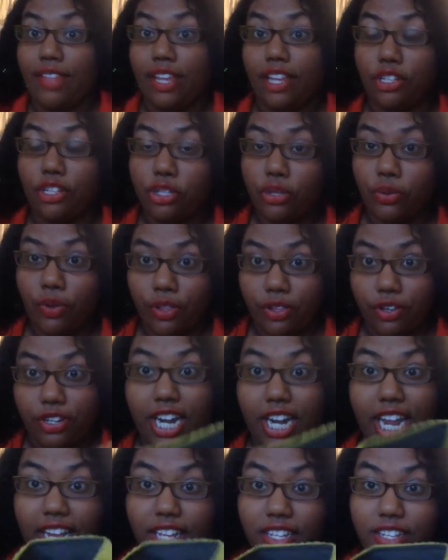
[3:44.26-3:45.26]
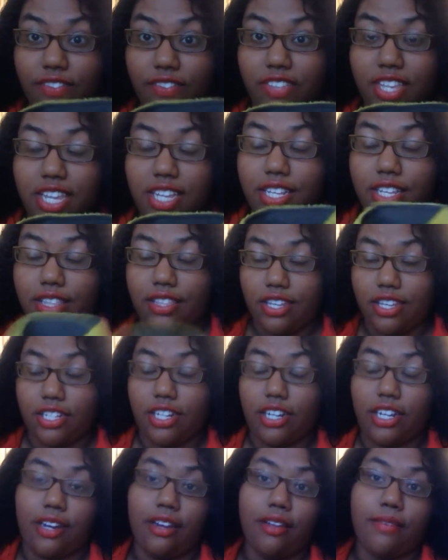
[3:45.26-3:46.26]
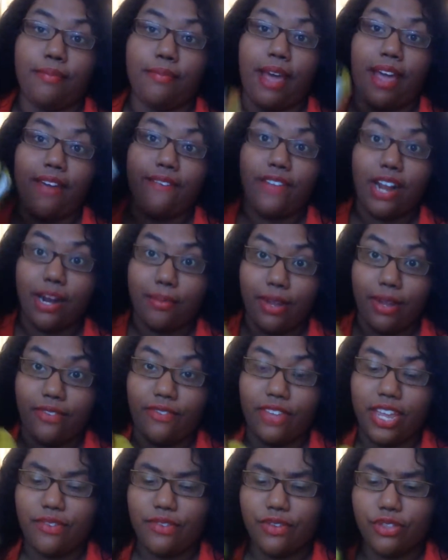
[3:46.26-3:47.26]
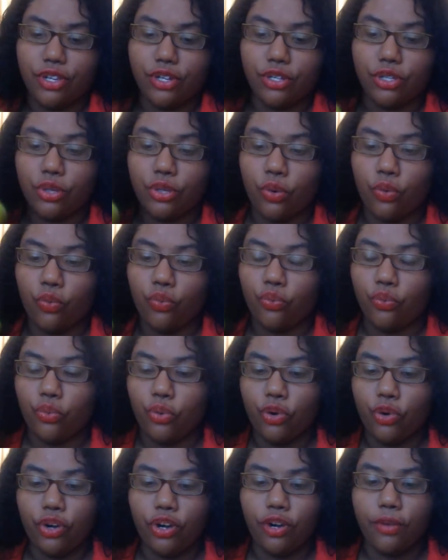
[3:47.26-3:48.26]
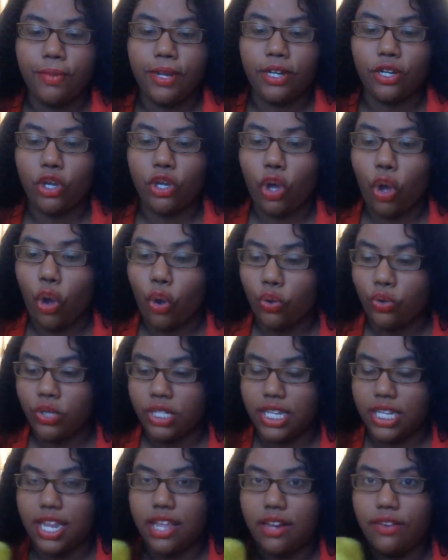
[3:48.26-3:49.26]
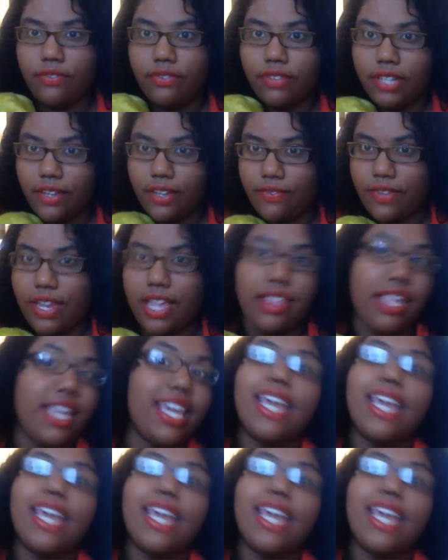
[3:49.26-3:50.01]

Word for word: like two other jackets of these, and these are like by far my favorite. They're so warm and cozy and fluffy, and they